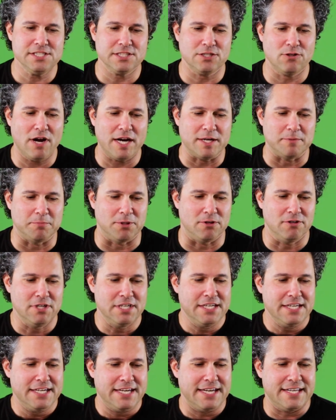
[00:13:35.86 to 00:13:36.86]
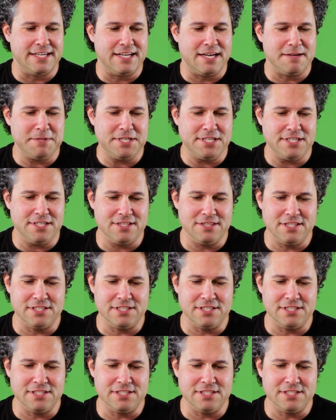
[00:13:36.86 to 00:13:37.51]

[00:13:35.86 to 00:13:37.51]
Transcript: incredible. And I mean,